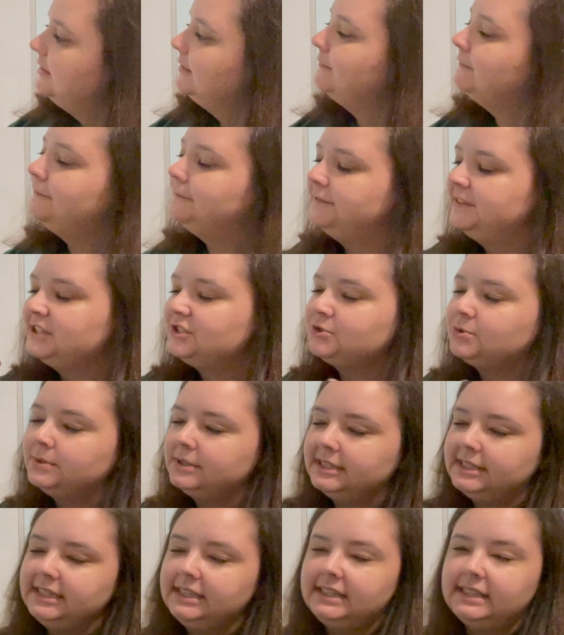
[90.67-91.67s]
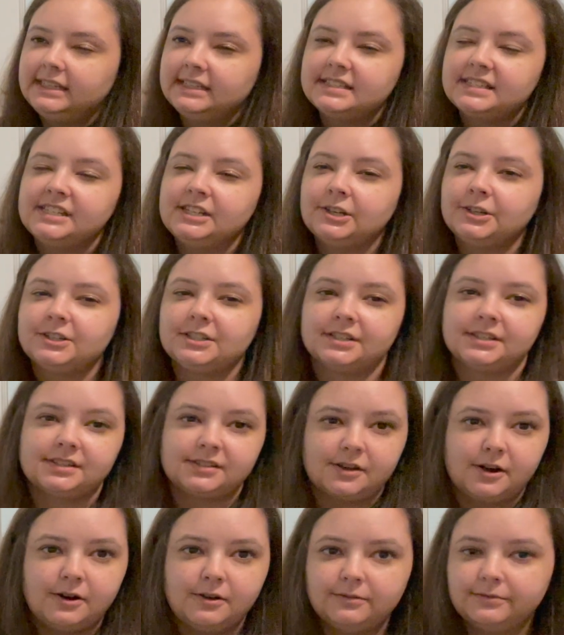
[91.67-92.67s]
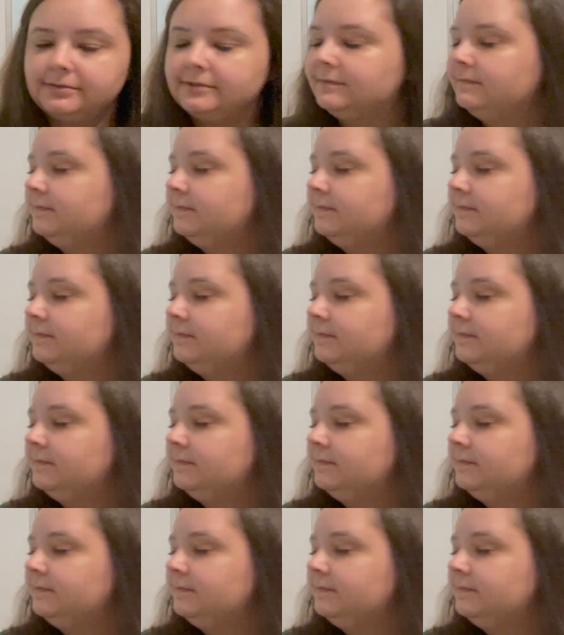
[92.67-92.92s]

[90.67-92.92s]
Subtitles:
visually easier to solve.